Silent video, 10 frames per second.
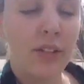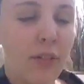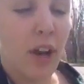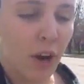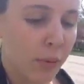
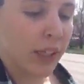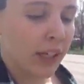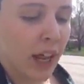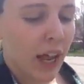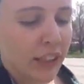So no, we
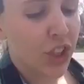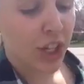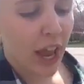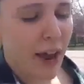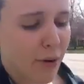cannot
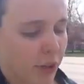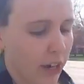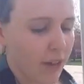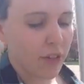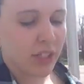shower
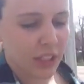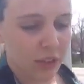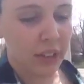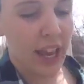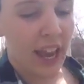every
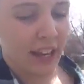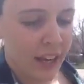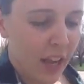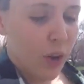single day.